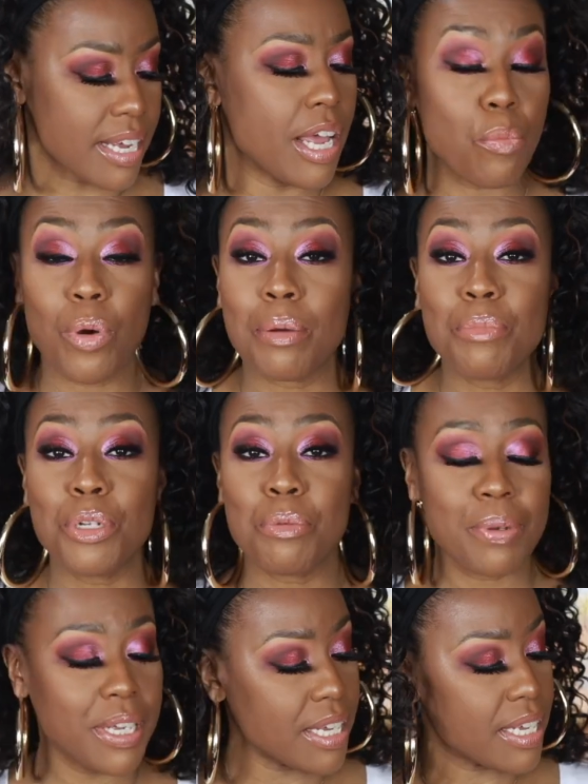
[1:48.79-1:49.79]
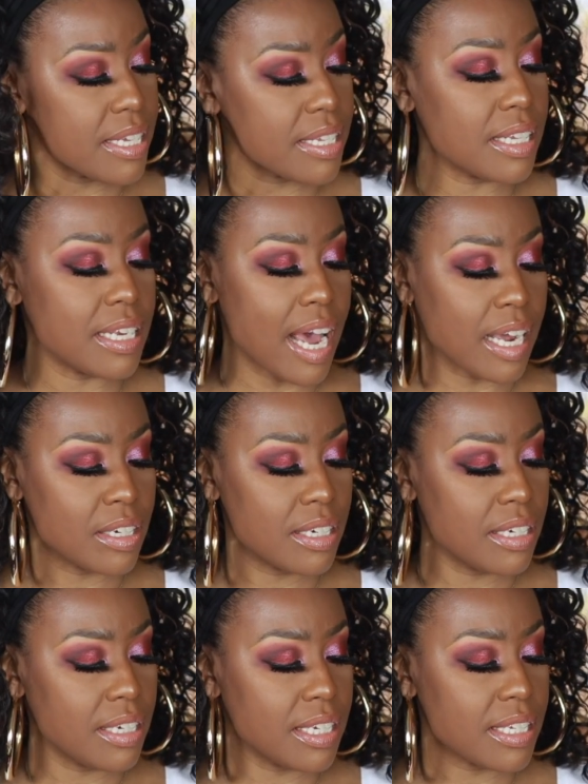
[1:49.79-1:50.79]
And what I'm duping is the Doctor
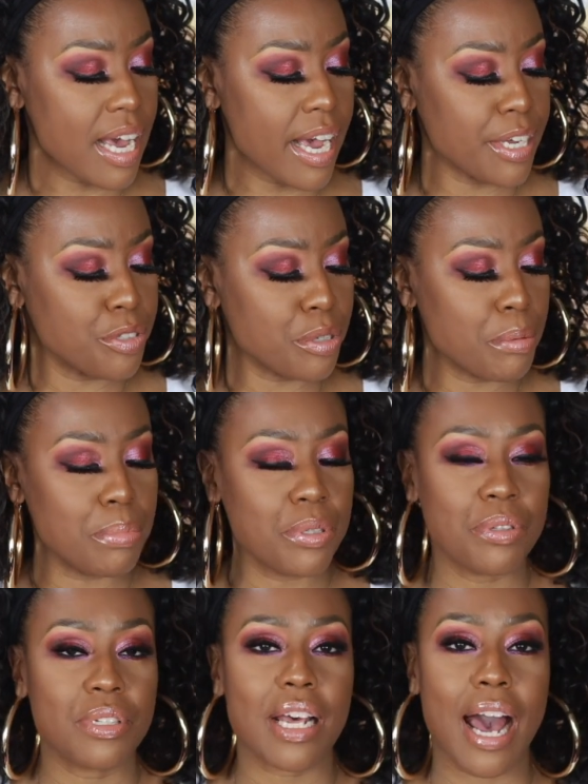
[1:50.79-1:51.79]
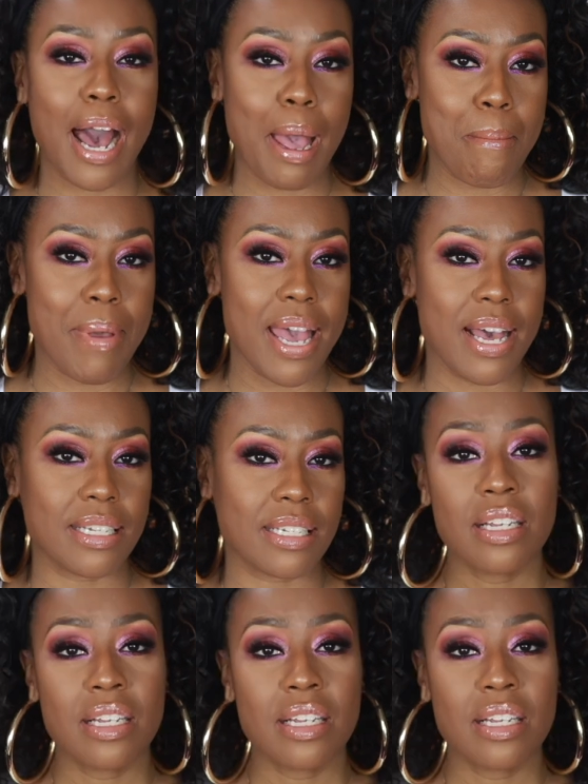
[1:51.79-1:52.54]
Denise Hydro Boost Eye Mask.